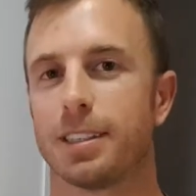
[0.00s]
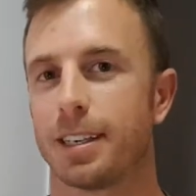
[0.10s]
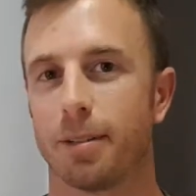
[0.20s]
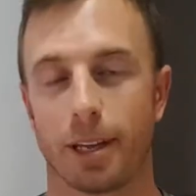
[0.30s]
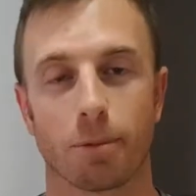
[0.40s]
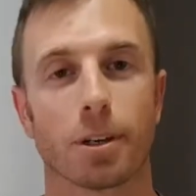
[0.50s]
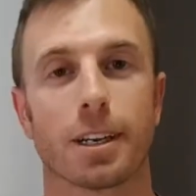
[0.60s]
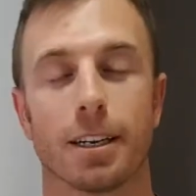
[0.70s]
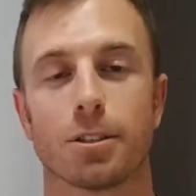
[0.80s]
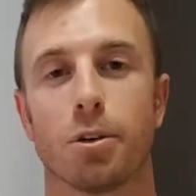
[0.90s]
Like, we're
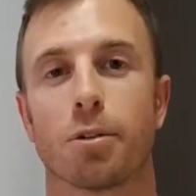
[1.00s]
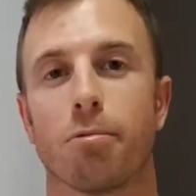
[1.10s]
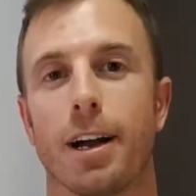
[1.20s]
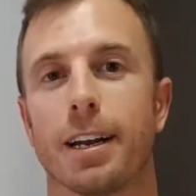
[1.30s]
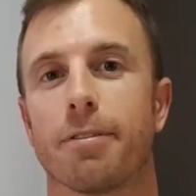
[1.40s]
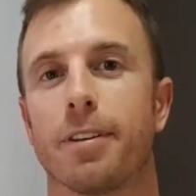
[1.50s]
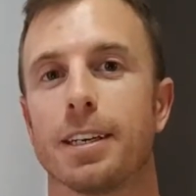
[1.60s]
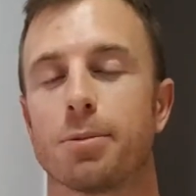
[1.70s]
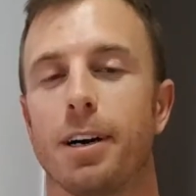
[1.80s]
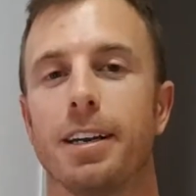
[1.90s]
going to talk running for
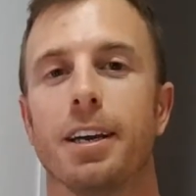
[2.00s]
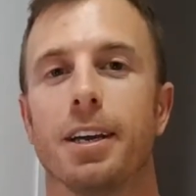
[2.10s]
this one.